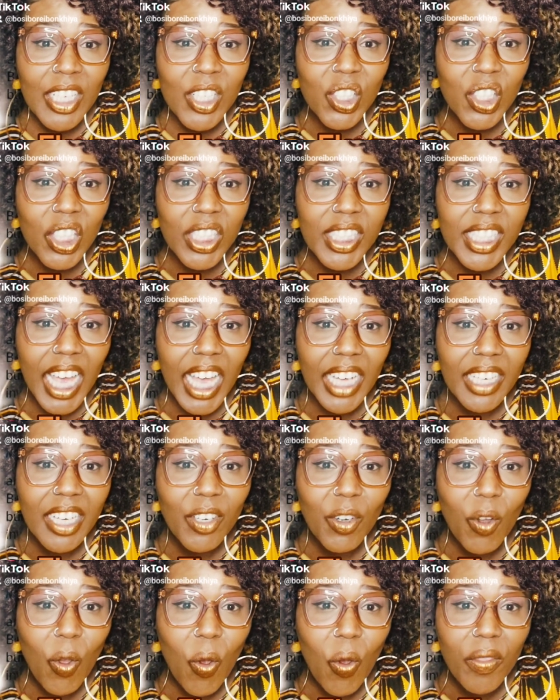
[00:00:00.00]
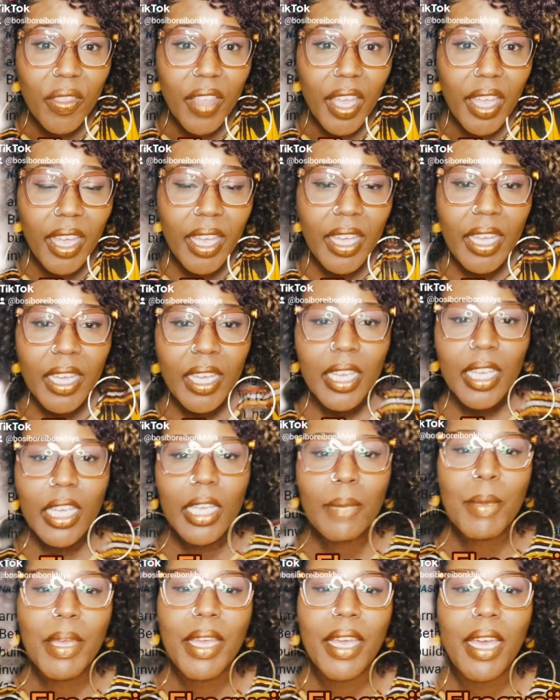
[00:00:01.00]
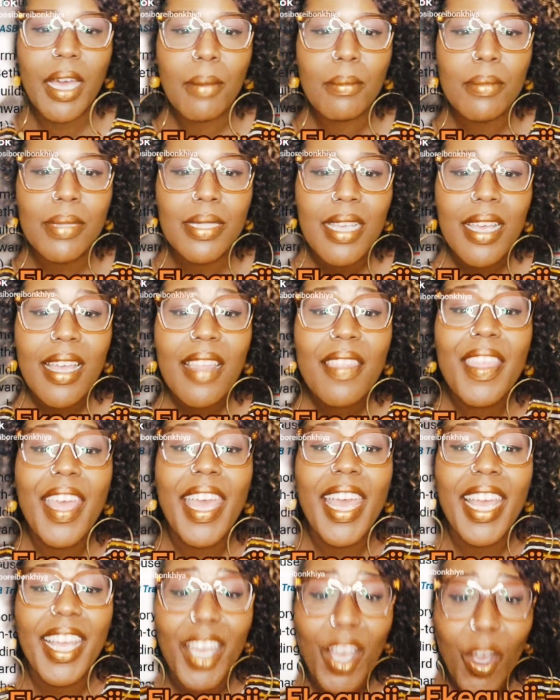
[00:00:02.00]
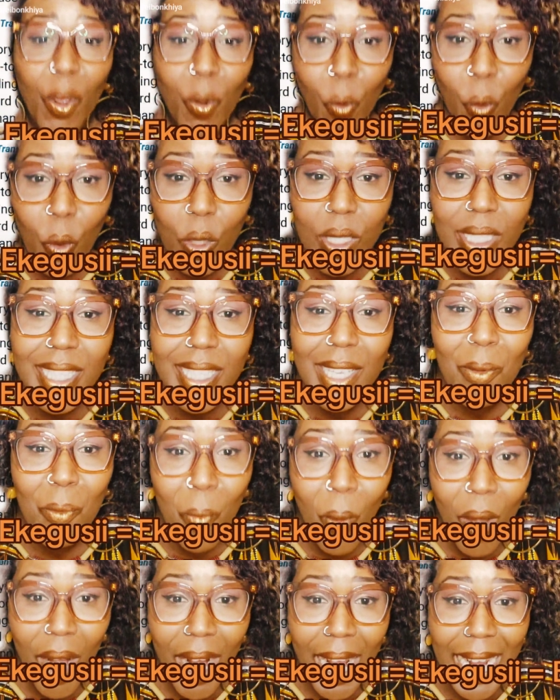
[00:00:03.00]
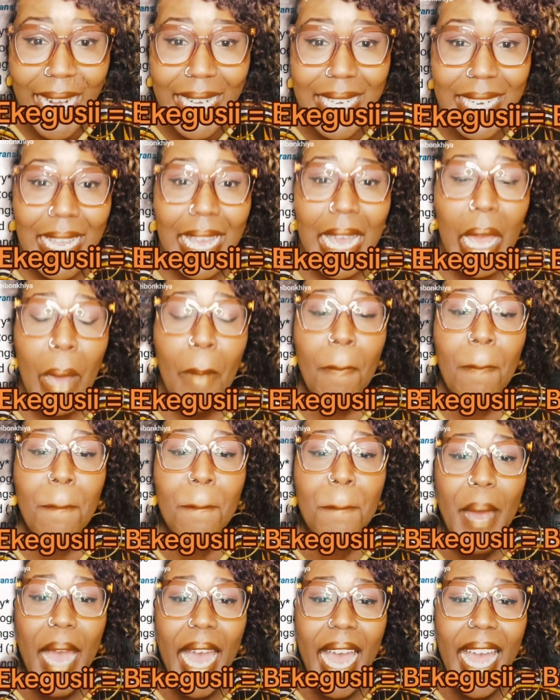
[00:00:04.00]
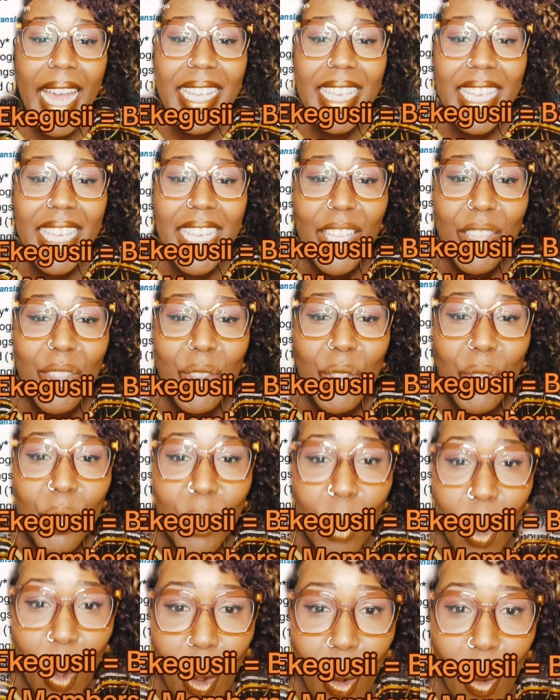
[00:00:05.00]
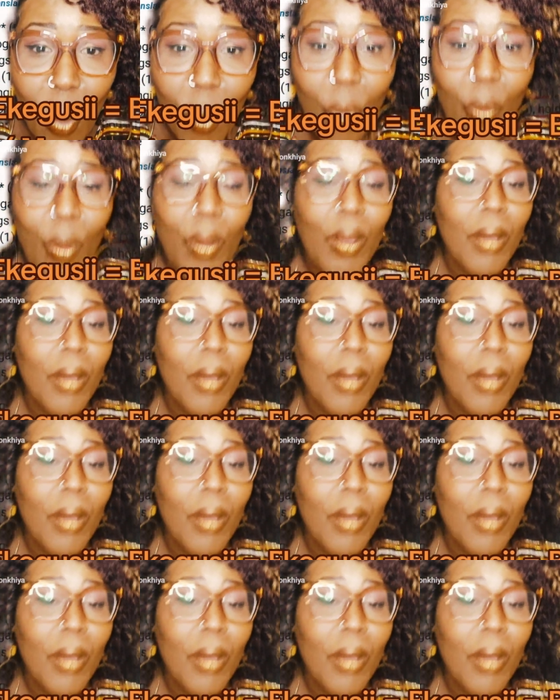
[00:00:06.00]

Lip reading: Just add an O there. It becomes the Ekegusi word bayito,